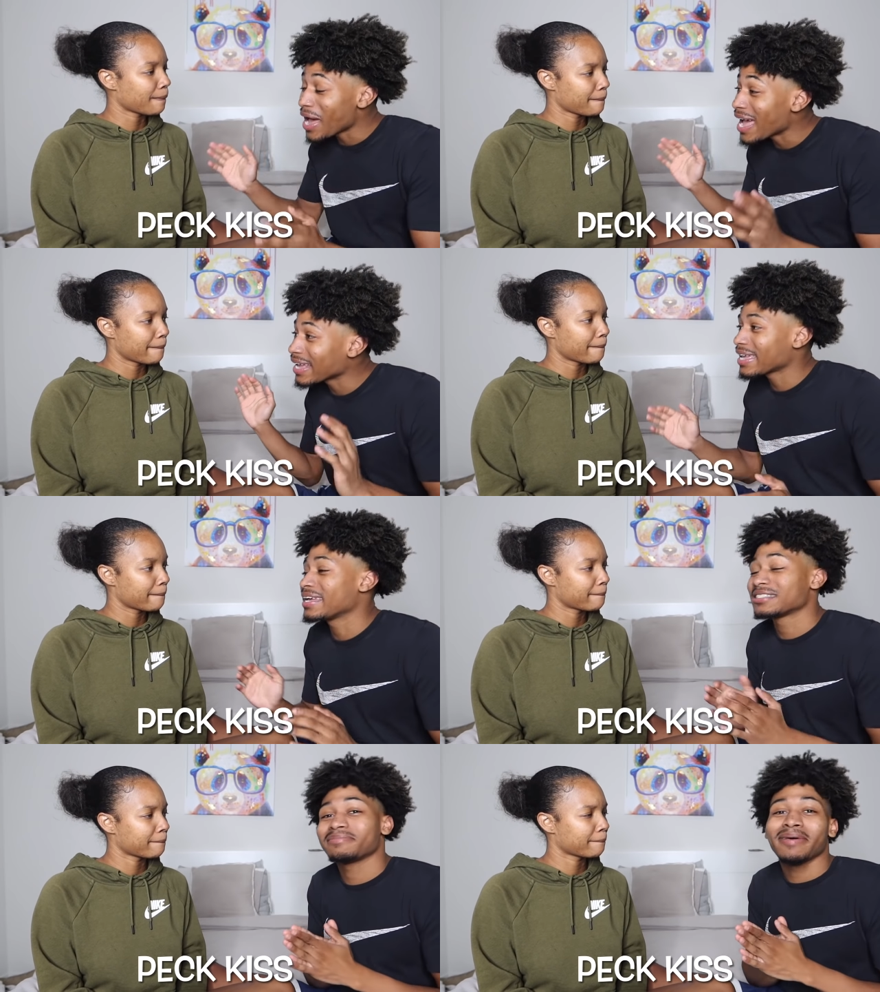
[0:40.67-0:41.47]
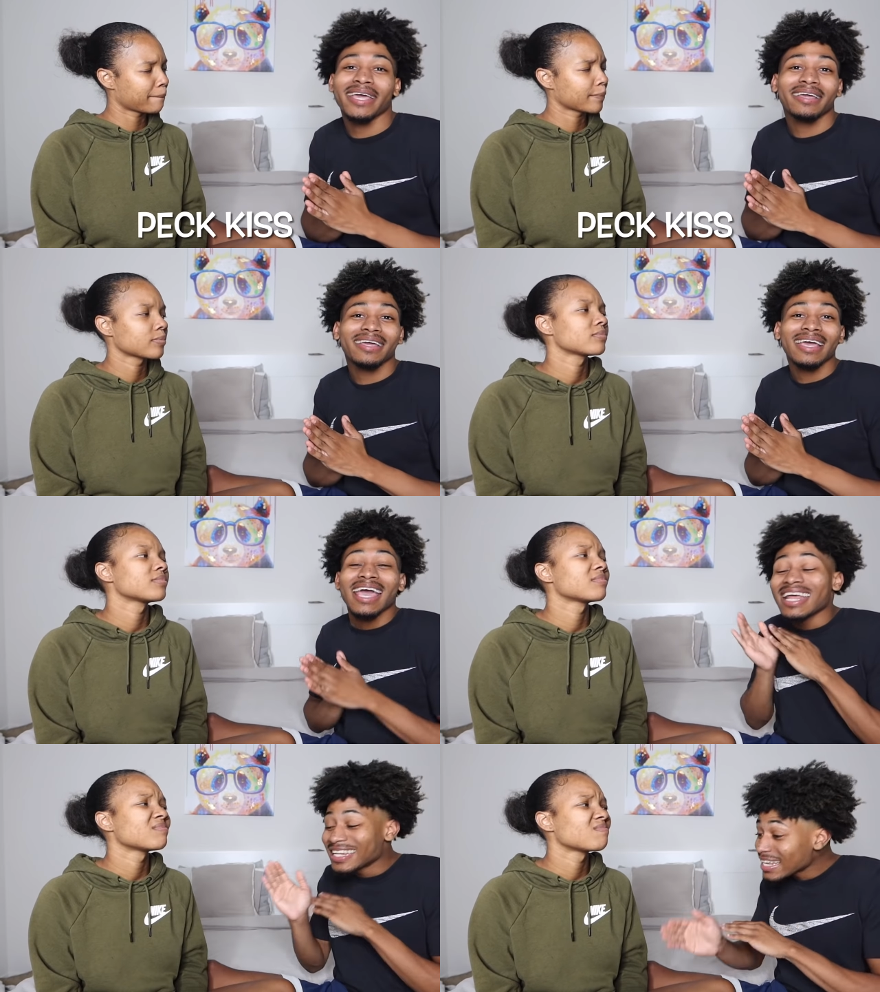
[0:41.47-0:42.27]
Speaker 1: pet kiss, babe.
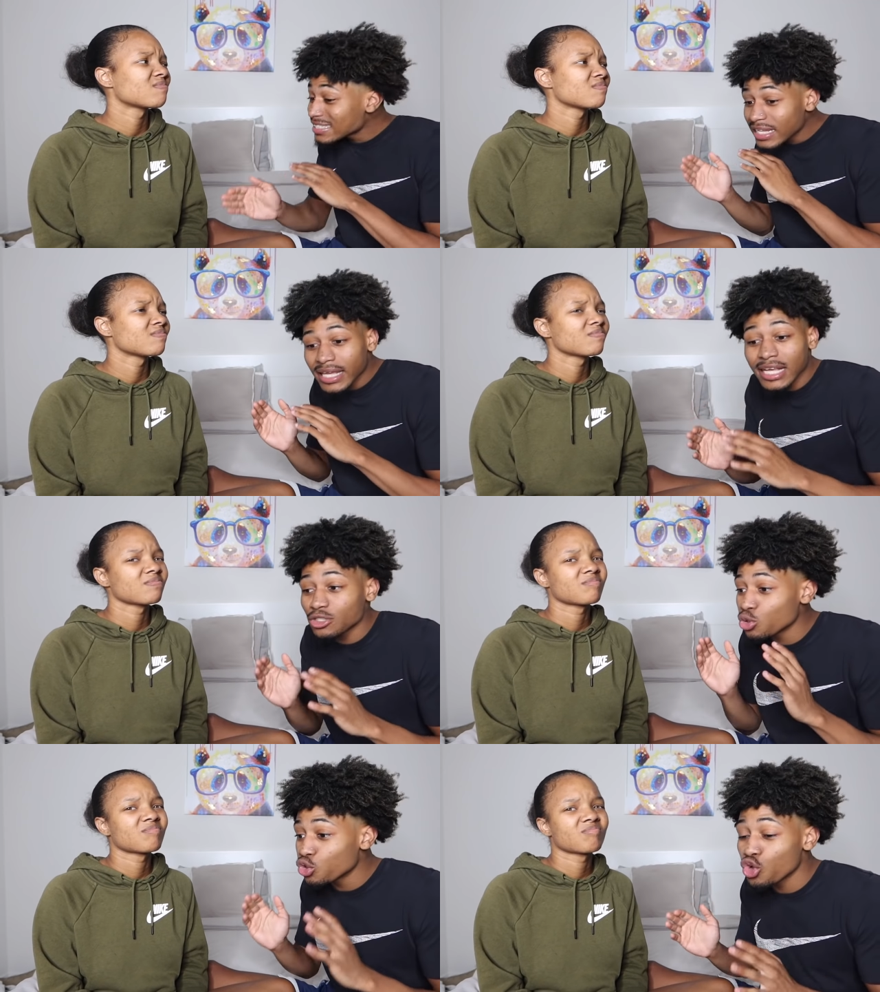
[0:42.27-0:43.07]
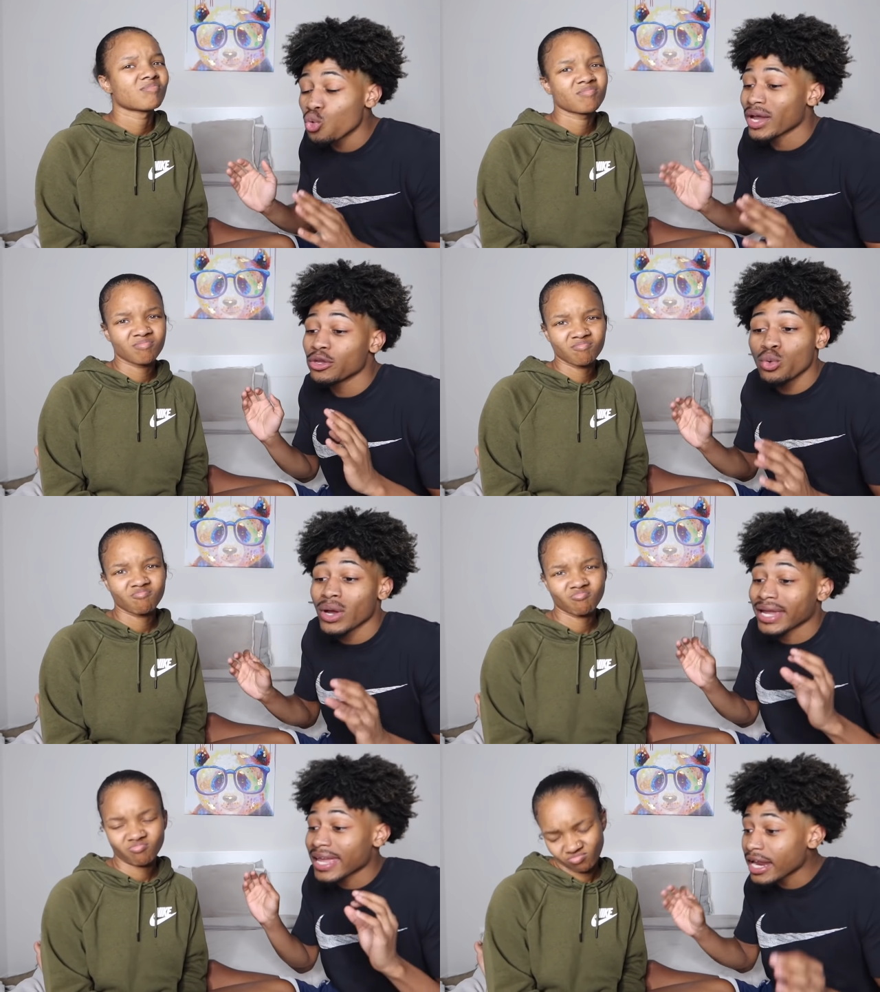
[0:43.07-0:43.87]
This the kiss you do when you
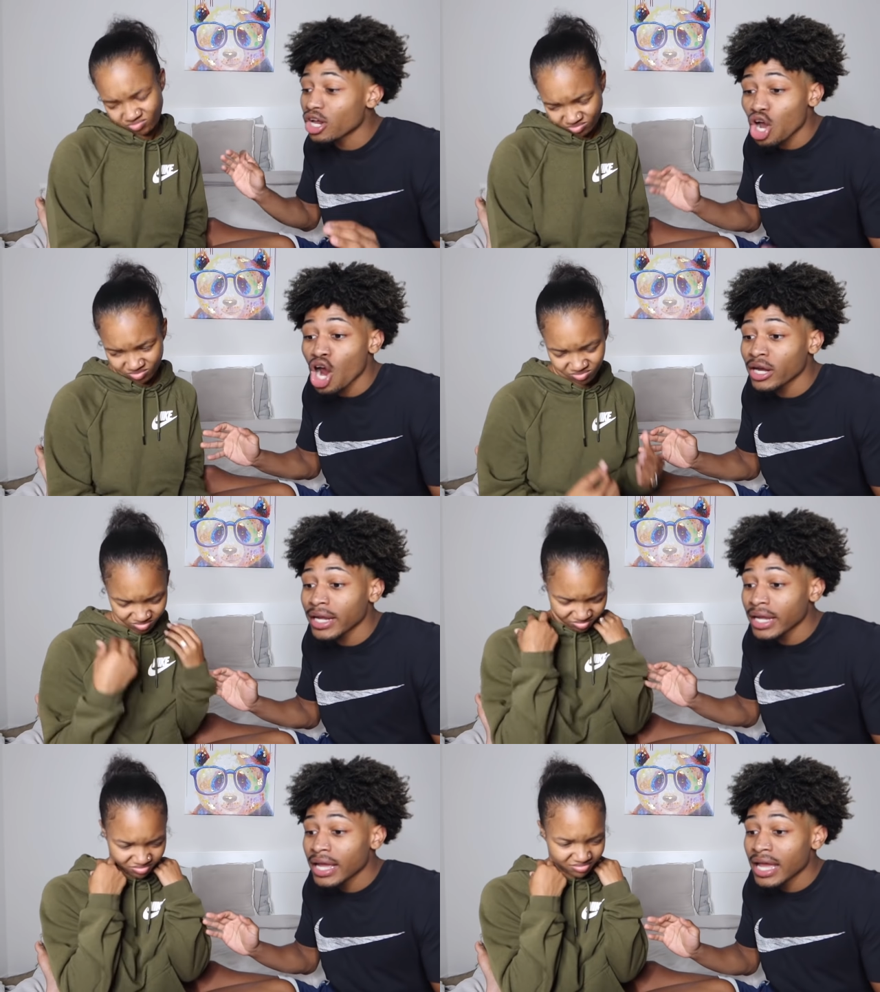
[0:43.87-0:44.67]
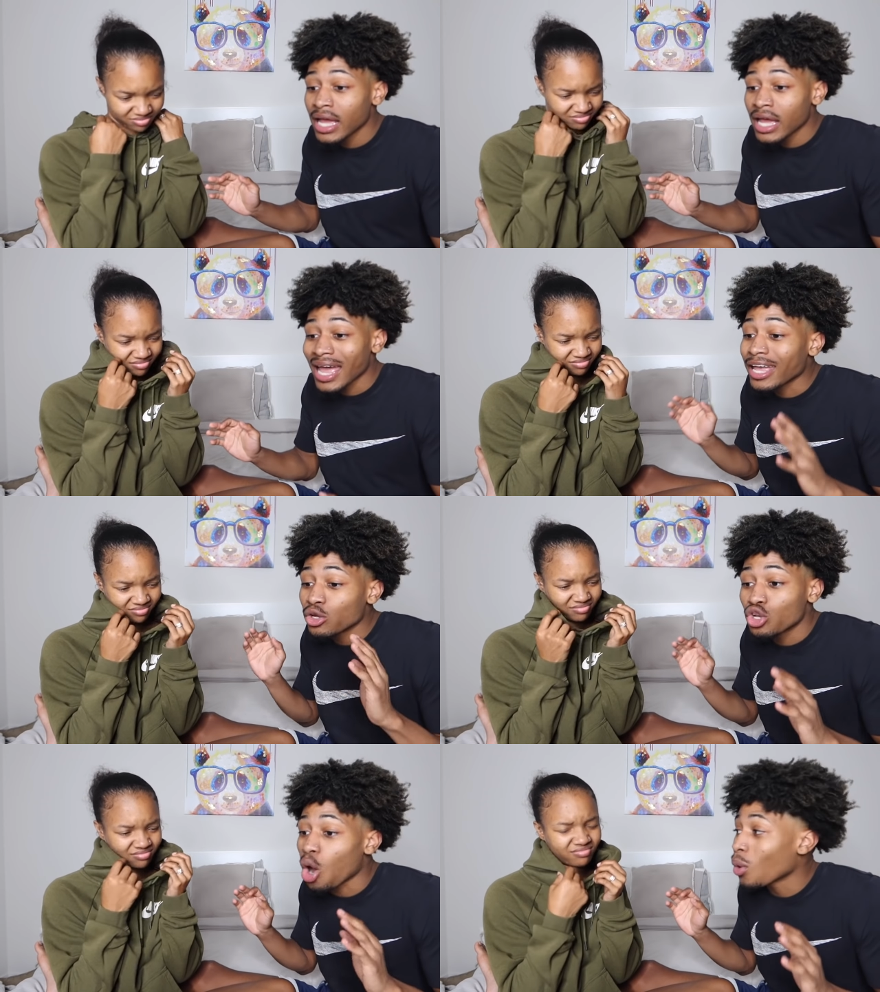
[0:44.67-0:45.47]
in kindergarten and
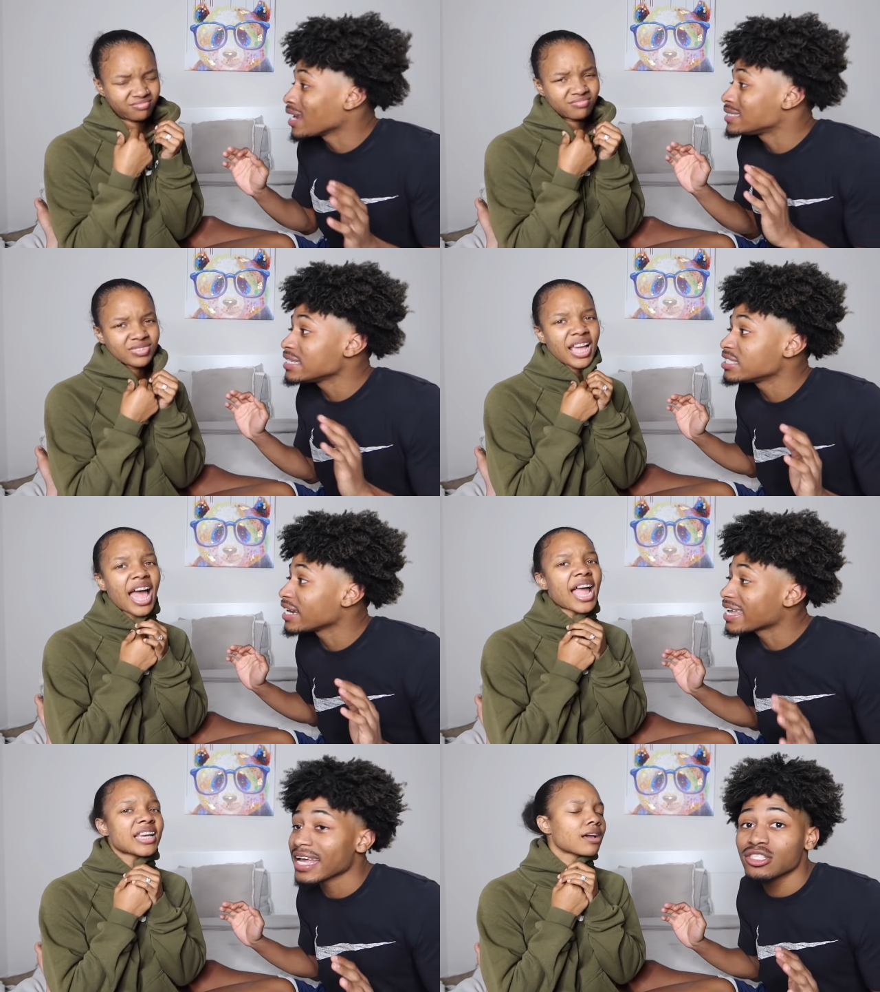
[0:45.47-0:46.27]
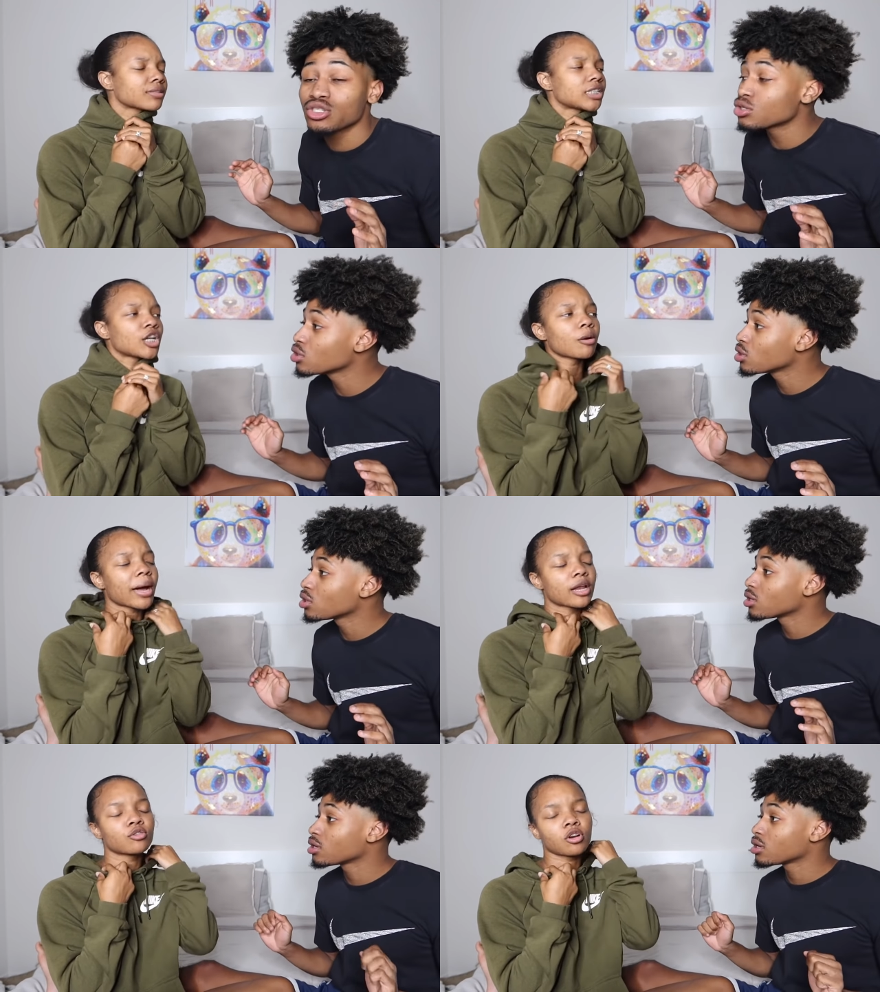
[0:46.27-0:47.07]
you don't want the teacher to I kiss. I ain't never seen
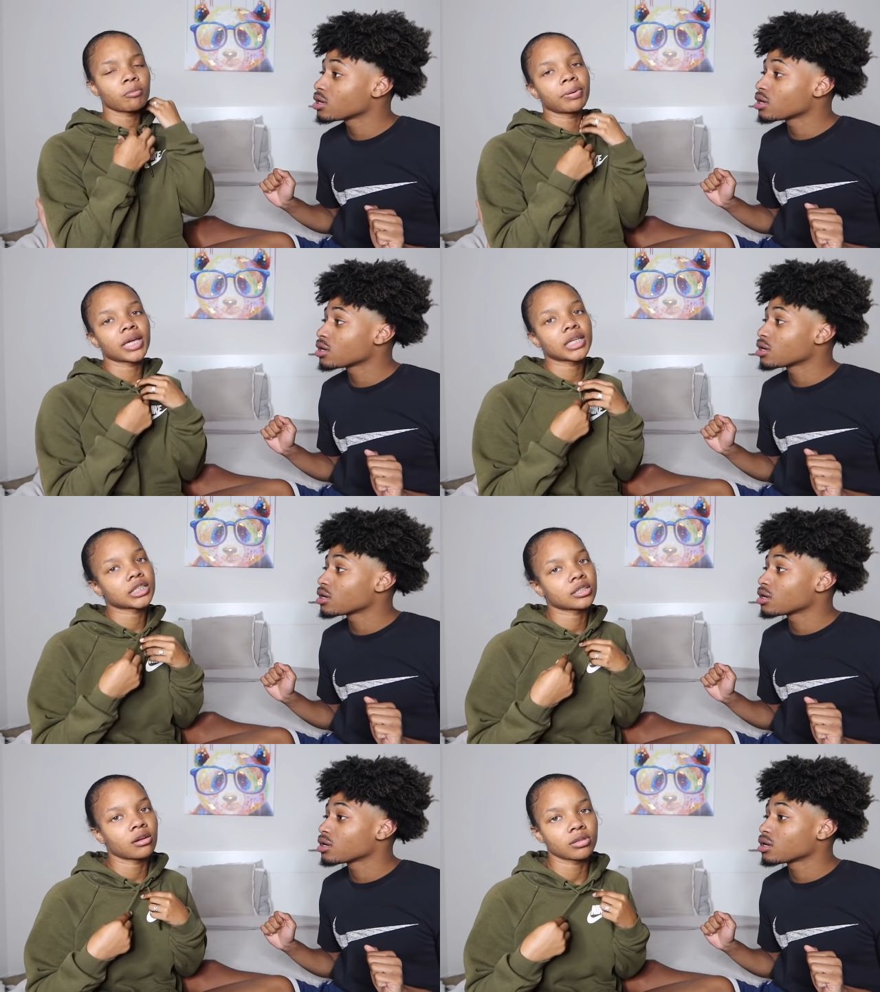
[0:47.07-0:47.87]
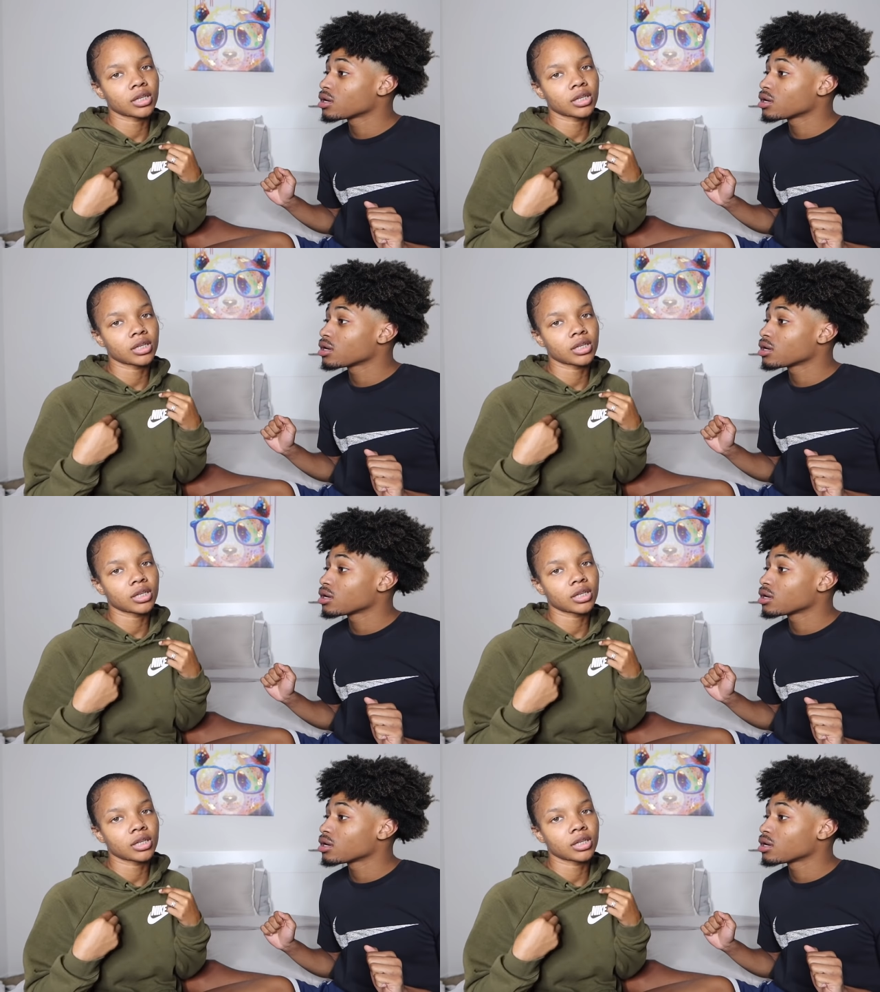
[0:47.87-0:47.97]
Speaker 2: nobody do no pet kiss in no